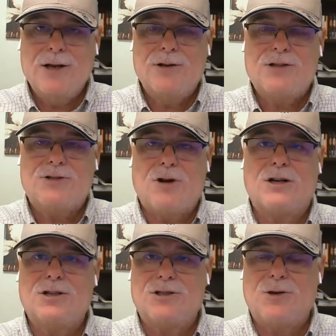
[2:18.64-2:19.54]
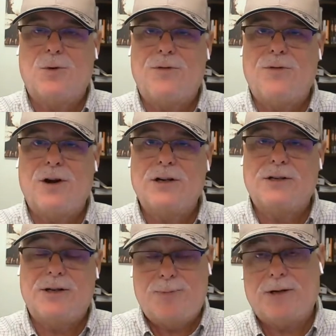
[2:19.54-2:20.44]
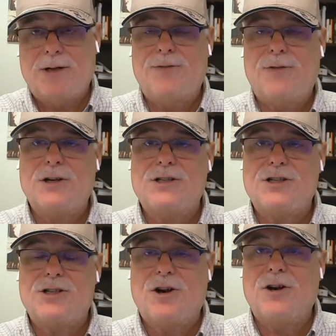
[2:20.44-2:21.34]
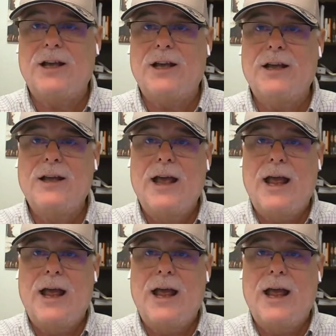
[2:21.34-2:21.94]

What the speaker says: structures that were typically very sturdy,